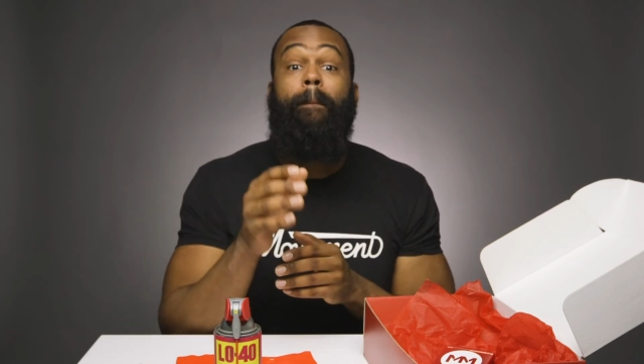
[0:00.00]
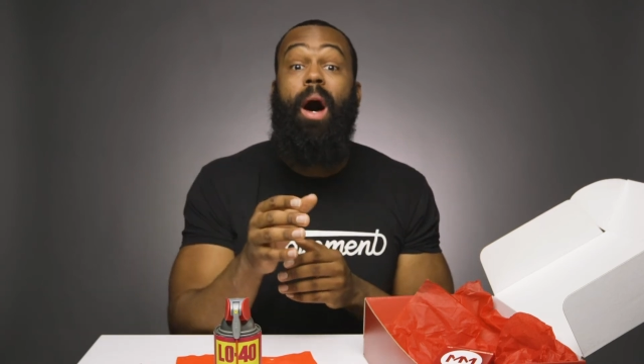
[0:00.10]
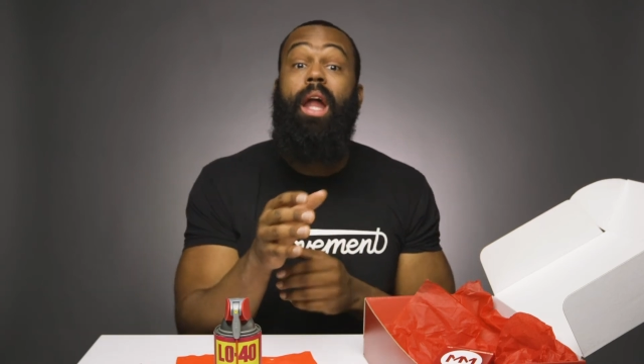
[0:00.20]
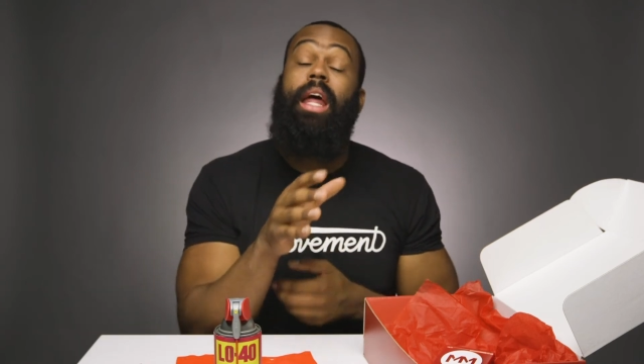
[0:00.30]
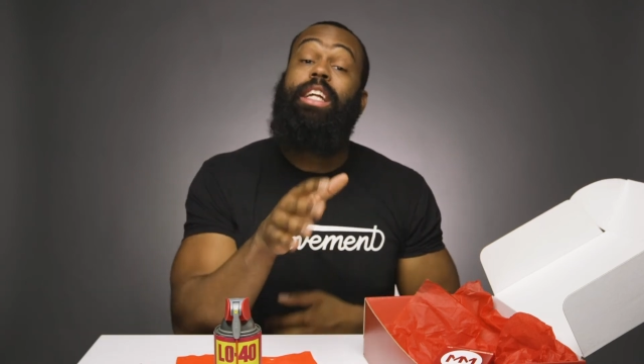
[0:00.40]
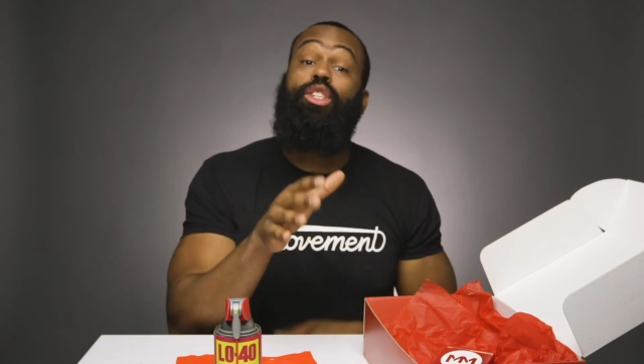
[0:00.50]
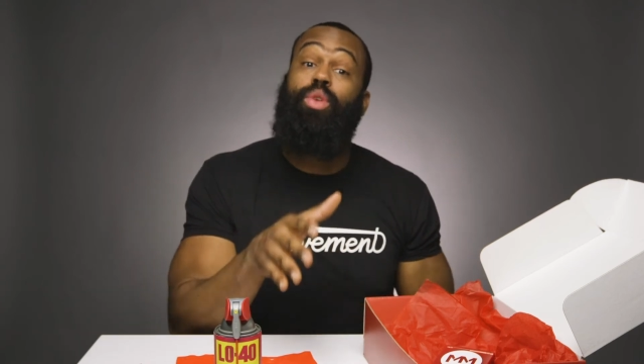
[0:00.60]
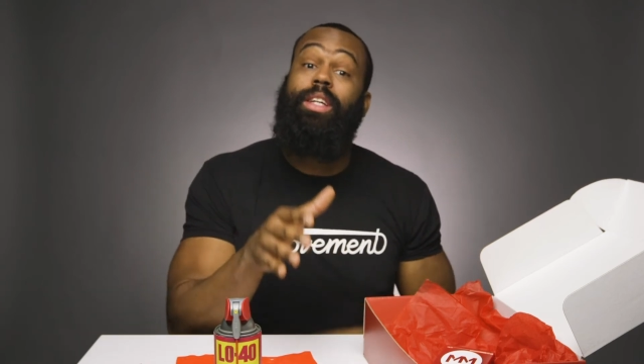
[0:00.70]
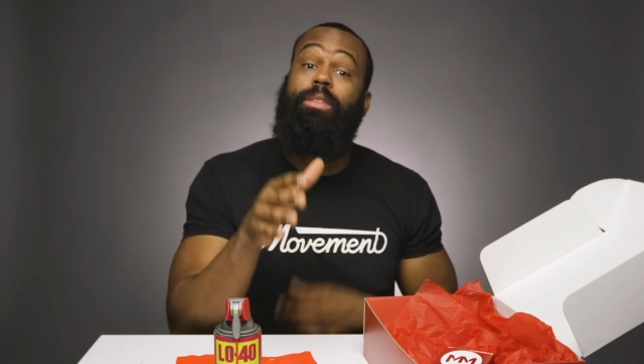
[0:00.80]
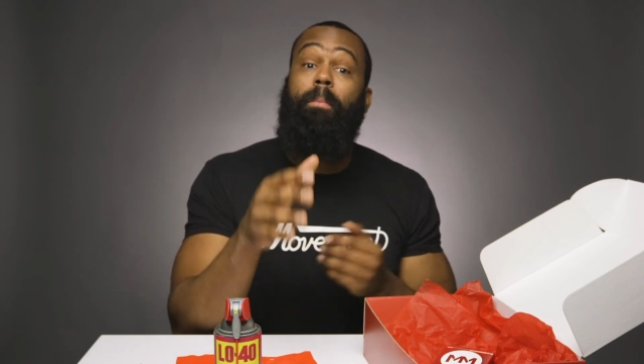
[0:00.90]
but interest
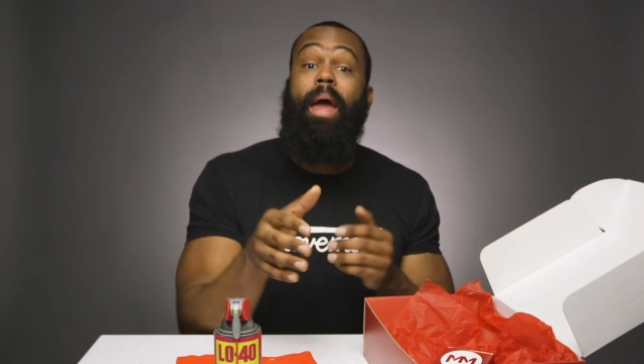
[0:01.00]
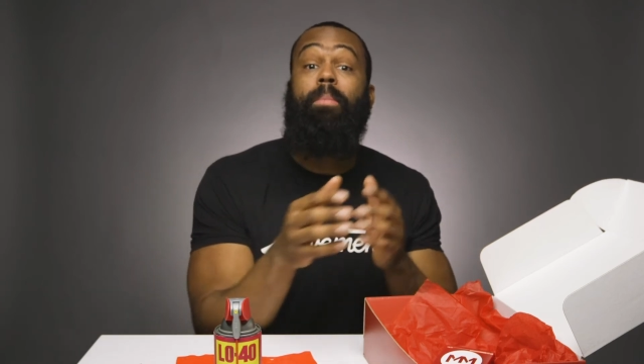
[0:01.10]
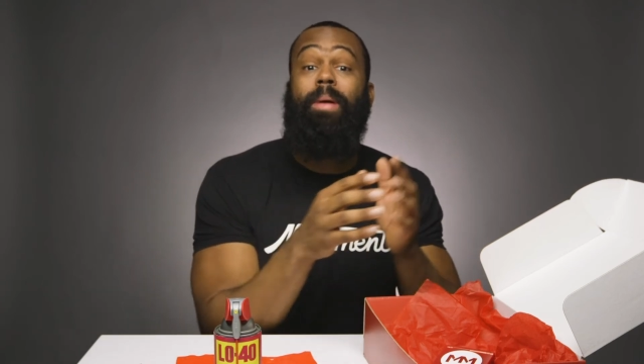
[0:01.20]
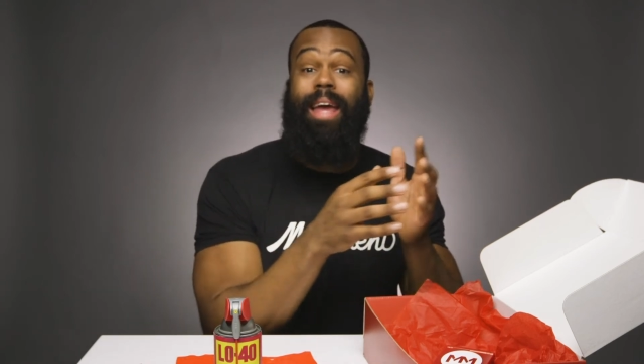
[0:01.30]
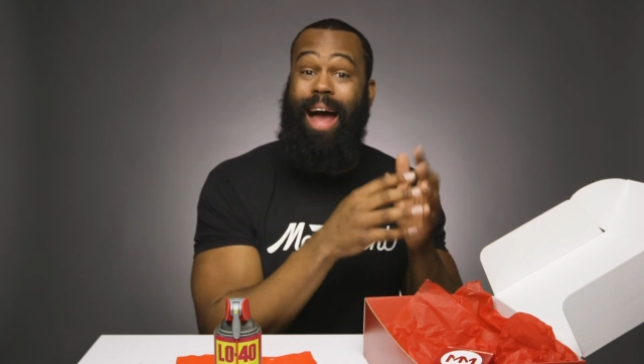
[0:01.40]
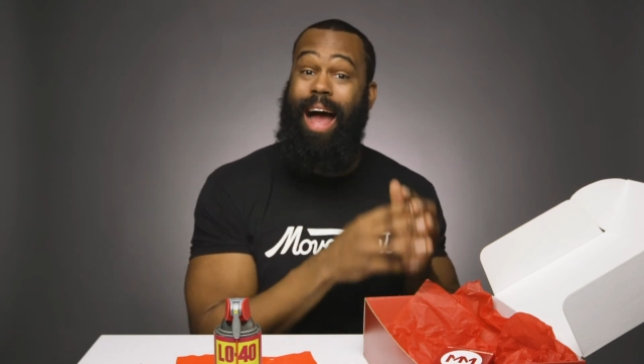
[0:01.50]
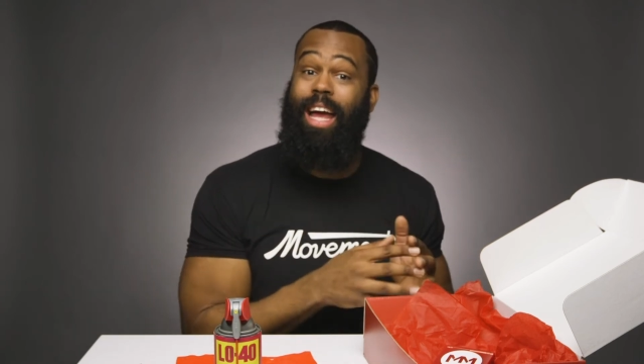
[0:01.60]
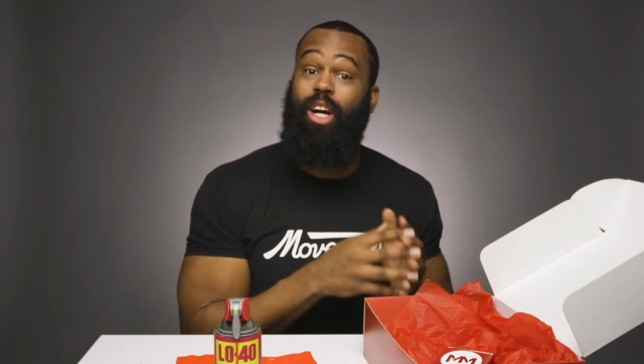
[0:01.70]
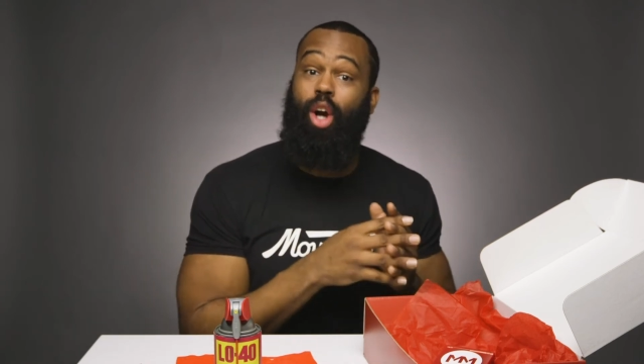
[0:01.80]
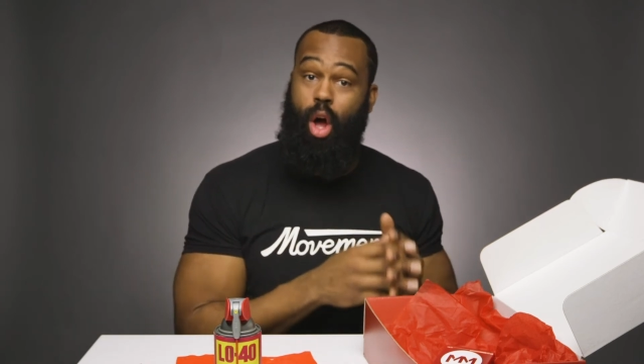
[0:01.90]
rates may be
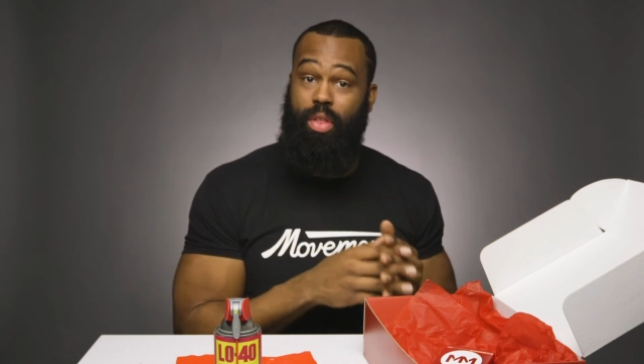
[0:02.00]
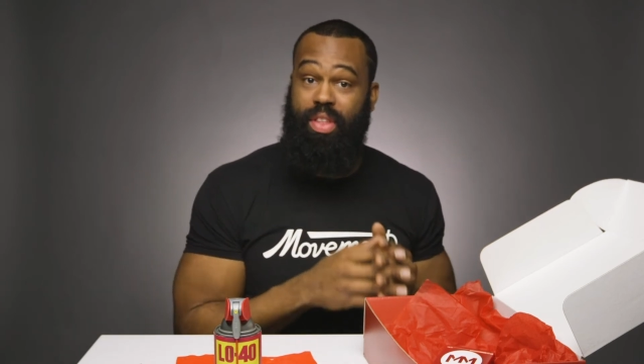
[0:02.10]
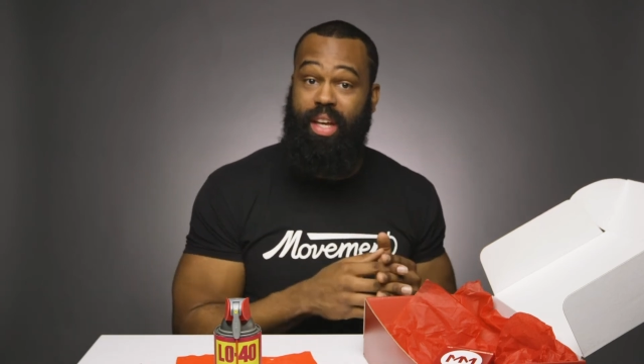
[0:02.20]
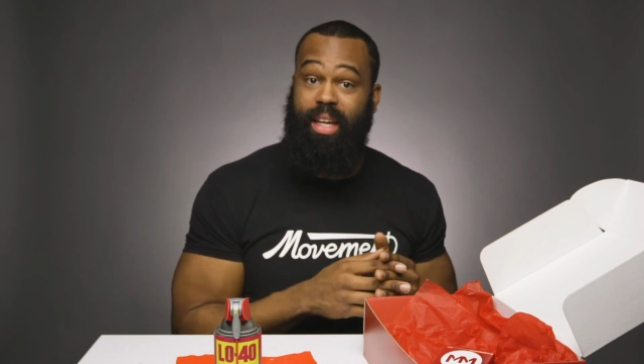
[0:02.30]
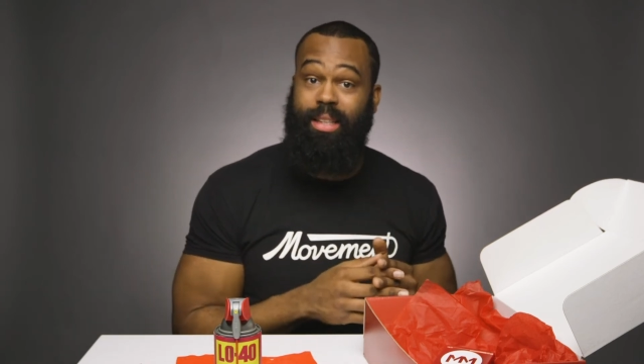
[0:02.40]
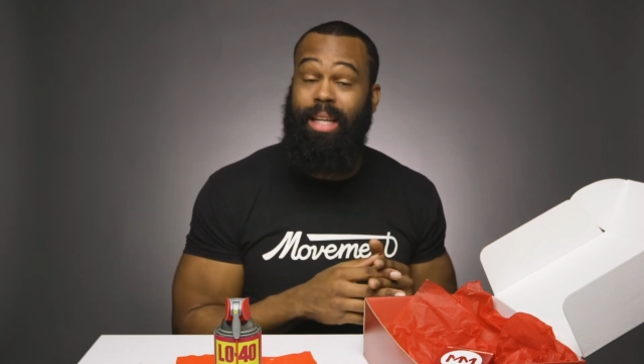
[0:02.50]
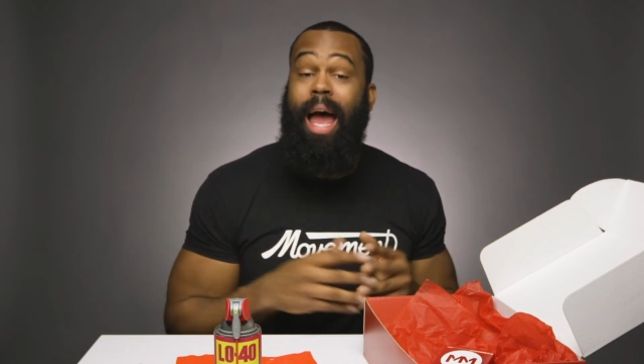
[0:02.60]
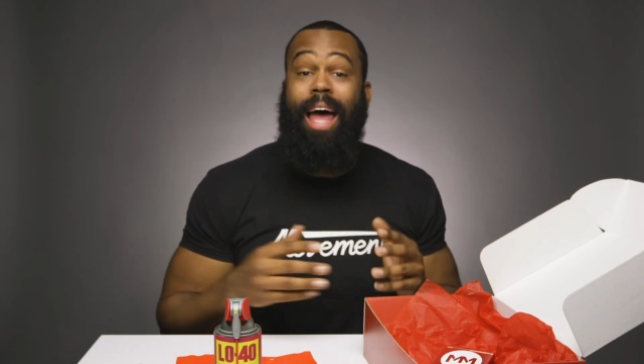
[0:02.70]
higher on these,